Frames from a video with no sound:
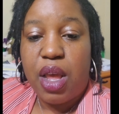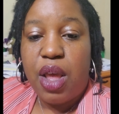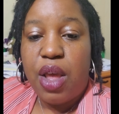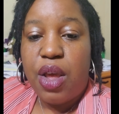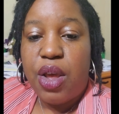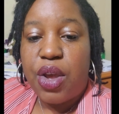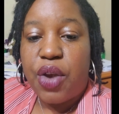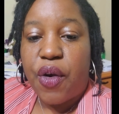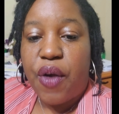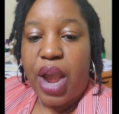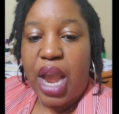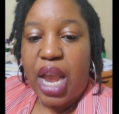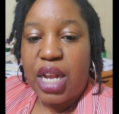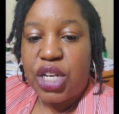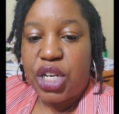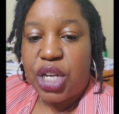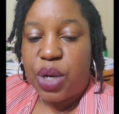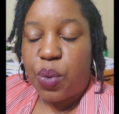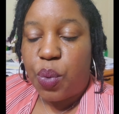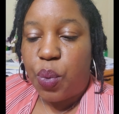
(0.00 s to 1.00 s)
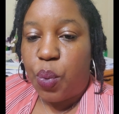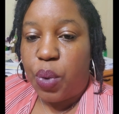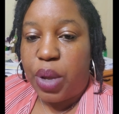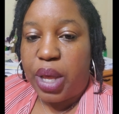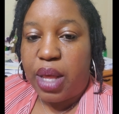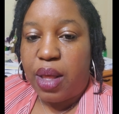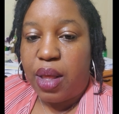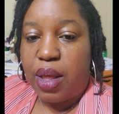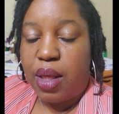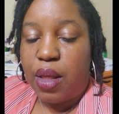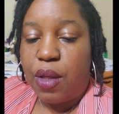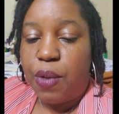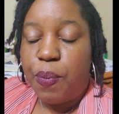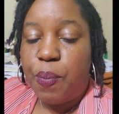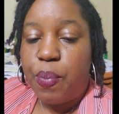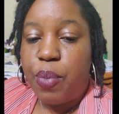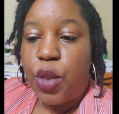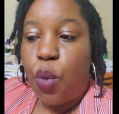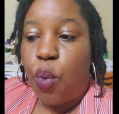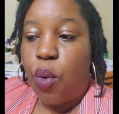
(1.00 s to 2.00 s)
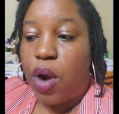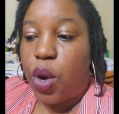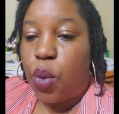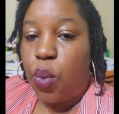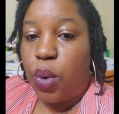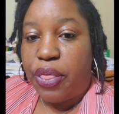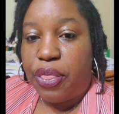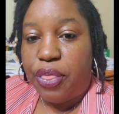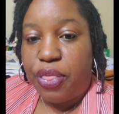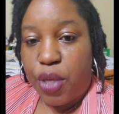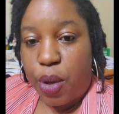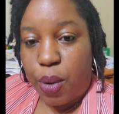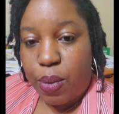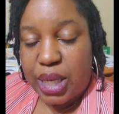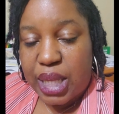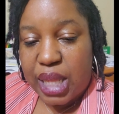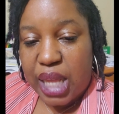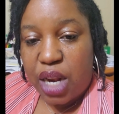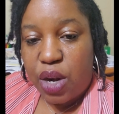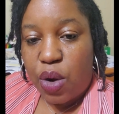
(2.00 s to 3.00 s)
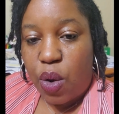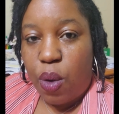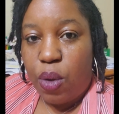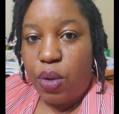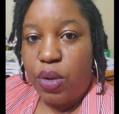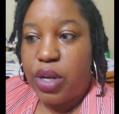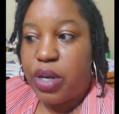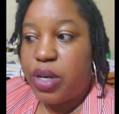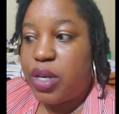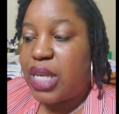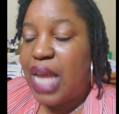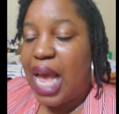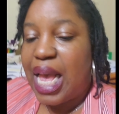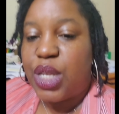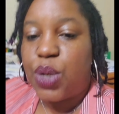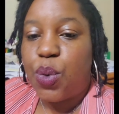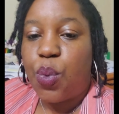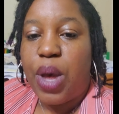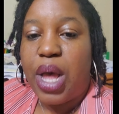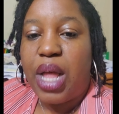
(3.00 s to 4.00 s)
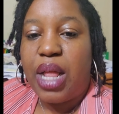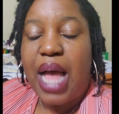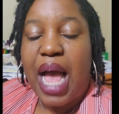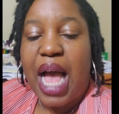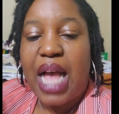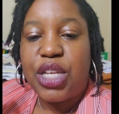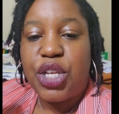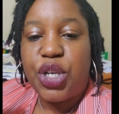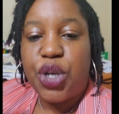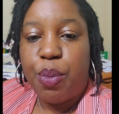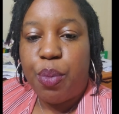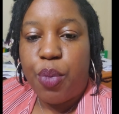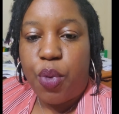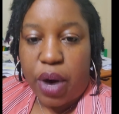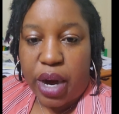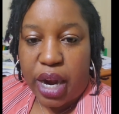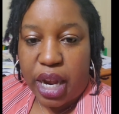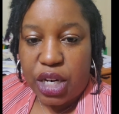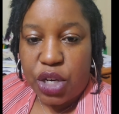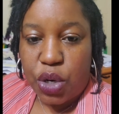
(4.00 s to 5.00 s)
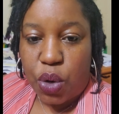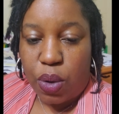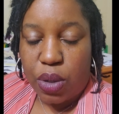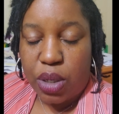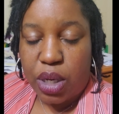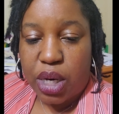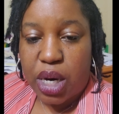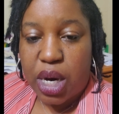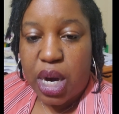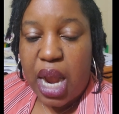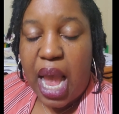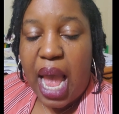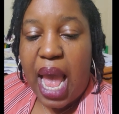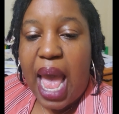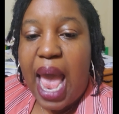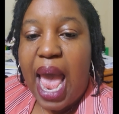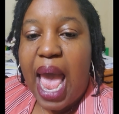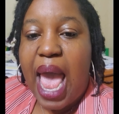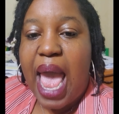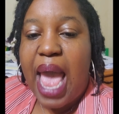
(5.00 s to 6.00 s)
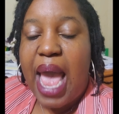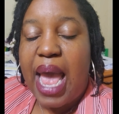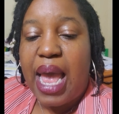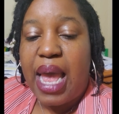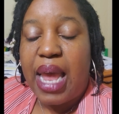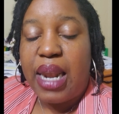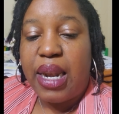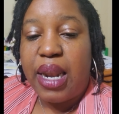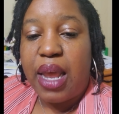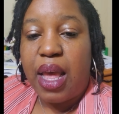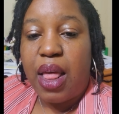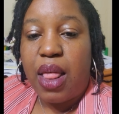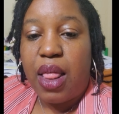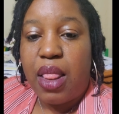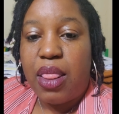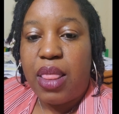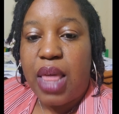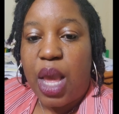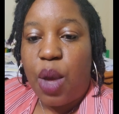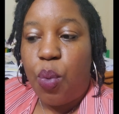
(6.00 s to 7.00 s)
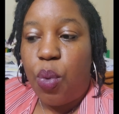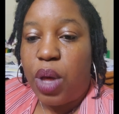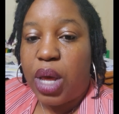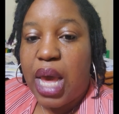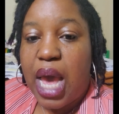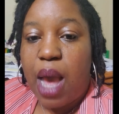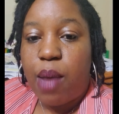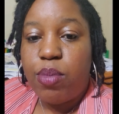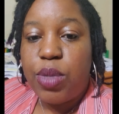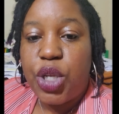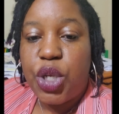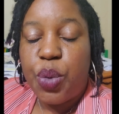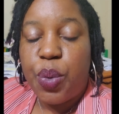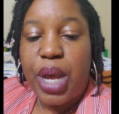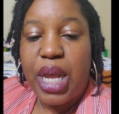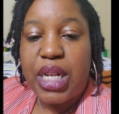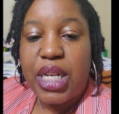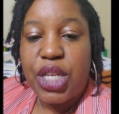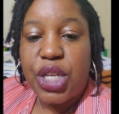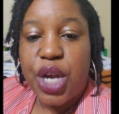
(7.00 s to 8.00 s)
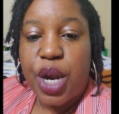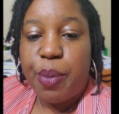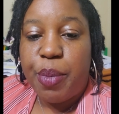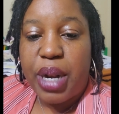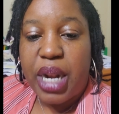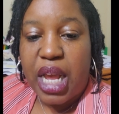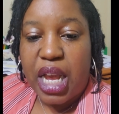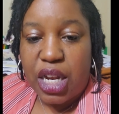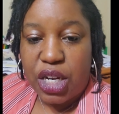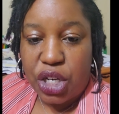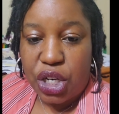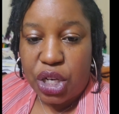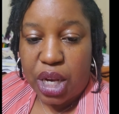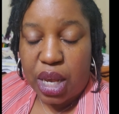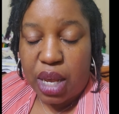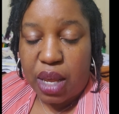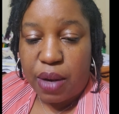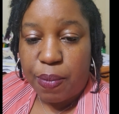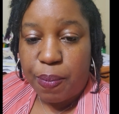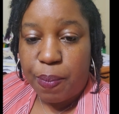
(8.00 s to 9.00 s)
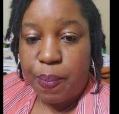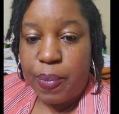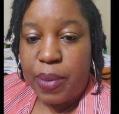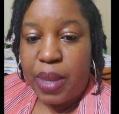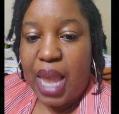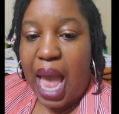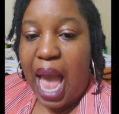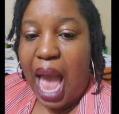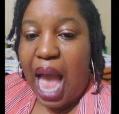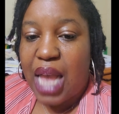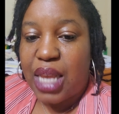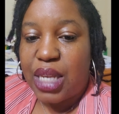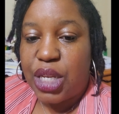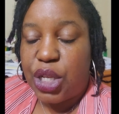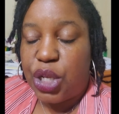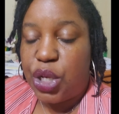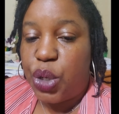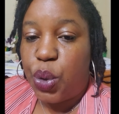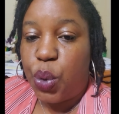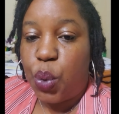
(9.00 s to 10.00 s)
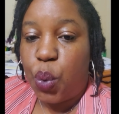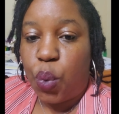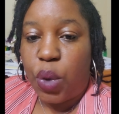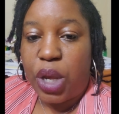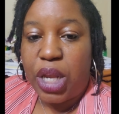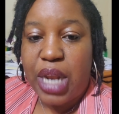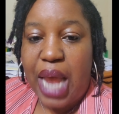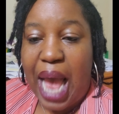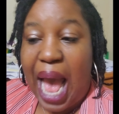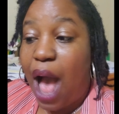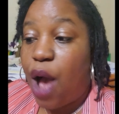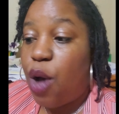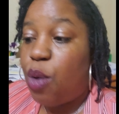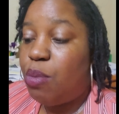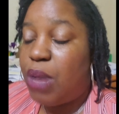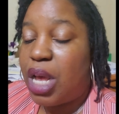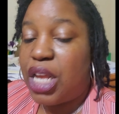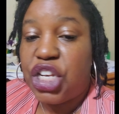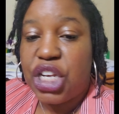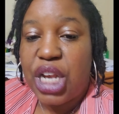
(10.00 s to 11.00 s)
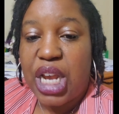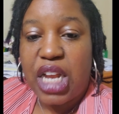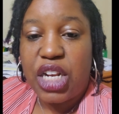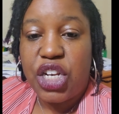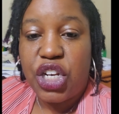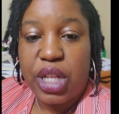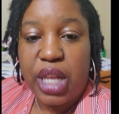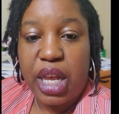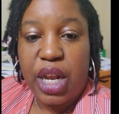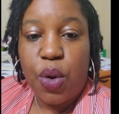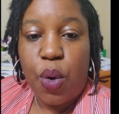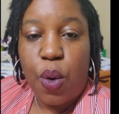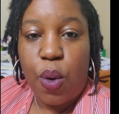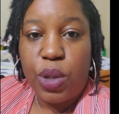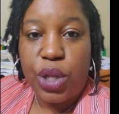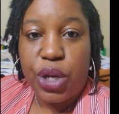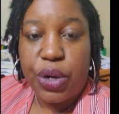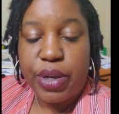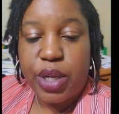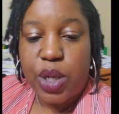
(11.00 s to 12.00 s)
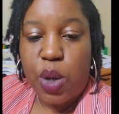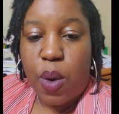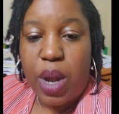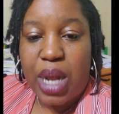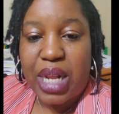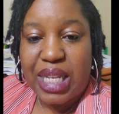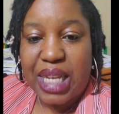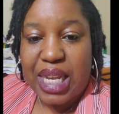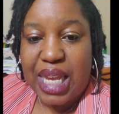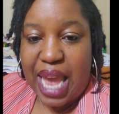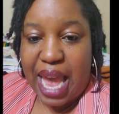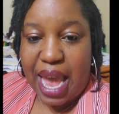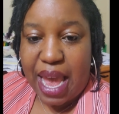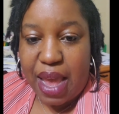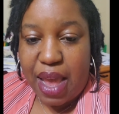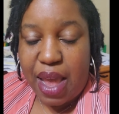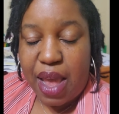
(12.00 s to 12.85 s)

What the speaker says: Your agent will work with those lien holders as well as your mortgage holder, and they will come to a determination as to how much each lien holder is going to get